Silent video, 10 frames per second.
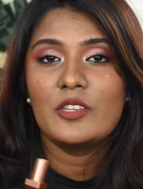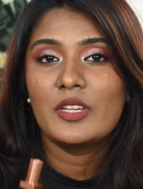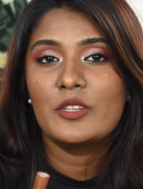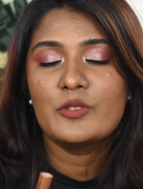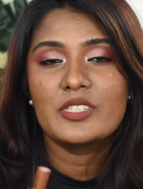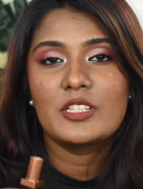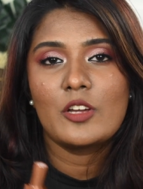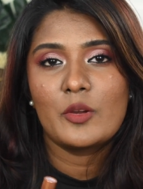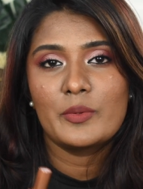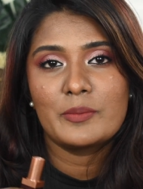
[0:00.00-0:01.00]
then you can use it
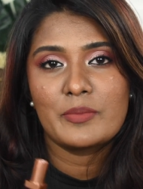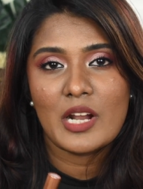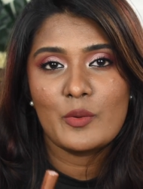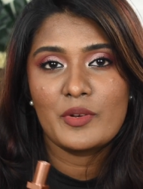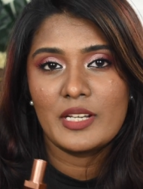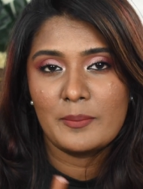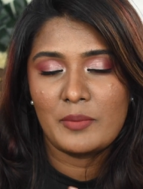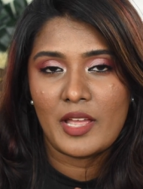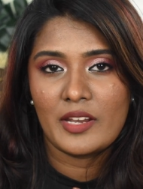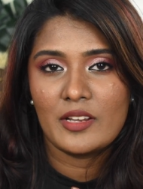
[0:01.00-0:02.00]
along with a brown
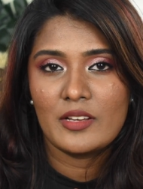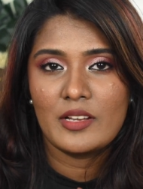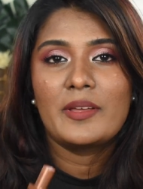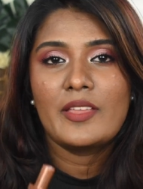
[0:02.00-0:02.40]
lip liner.